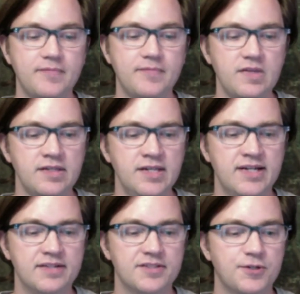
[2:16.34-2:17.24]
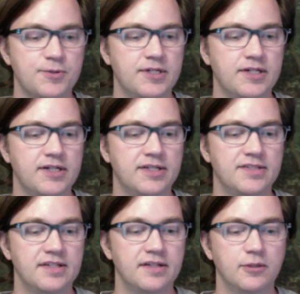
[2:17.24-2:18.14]
yeah, so uh, let's see, a
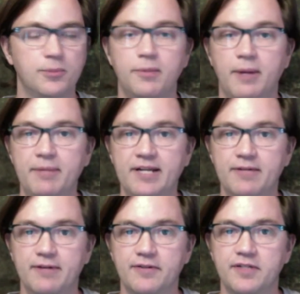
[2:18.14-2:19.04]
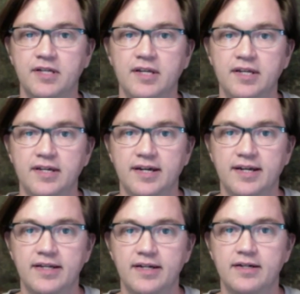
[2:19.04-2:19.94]
little bit of my background. I
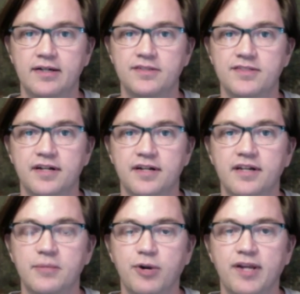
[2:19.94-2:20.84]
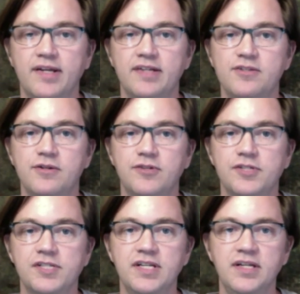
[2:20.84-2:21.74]
uh, studied at Brandeis
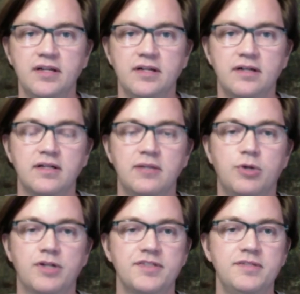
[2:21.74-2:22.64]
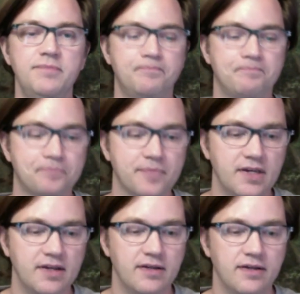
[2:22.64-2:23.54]
University uh, in Boston.
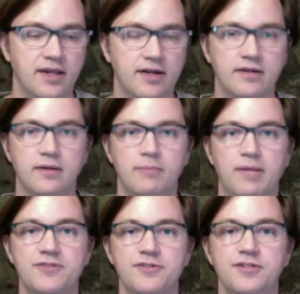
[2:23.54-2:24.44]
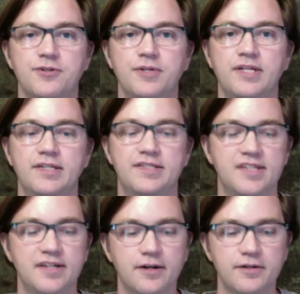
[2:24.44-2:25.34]
and uh, got a master's degree in scenic
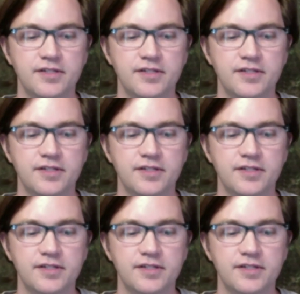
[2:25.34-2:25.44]
art